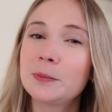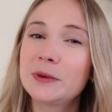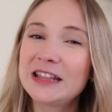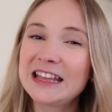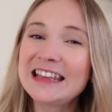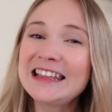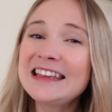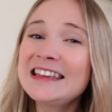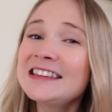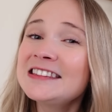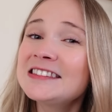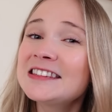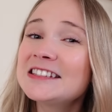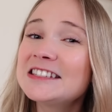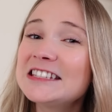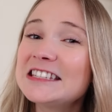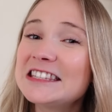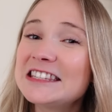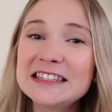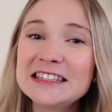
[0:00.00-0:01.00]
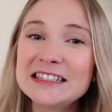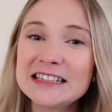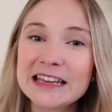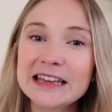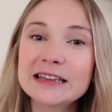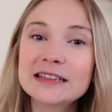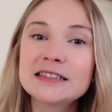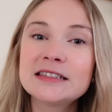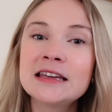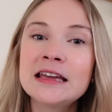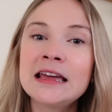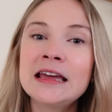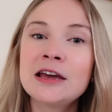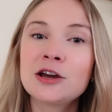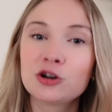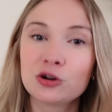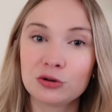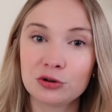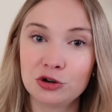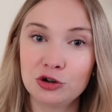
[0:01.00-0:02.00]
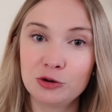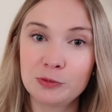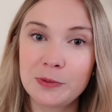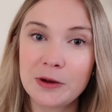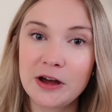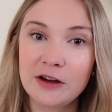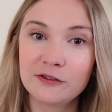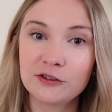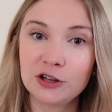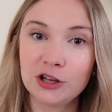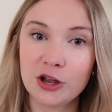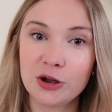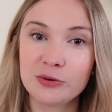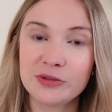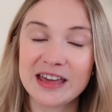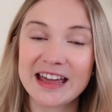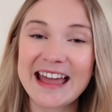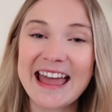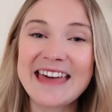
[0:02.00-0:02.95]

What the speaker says: but it is a distinct group of clothing,